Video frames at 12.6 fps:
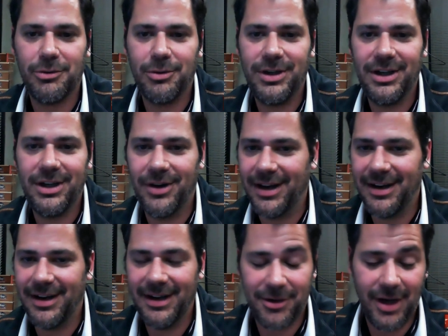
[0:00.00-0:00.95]
when you go down to
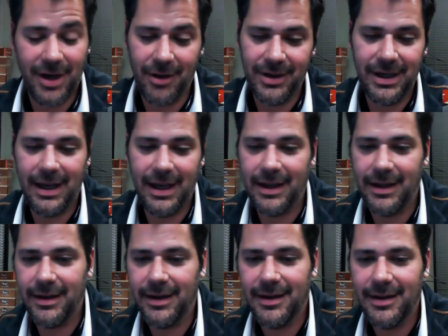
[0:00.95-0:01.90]
Nicaragua, and, and
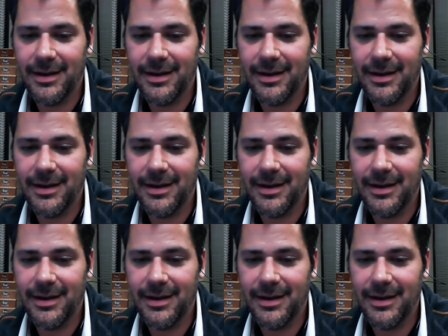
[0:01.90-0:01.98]
uh,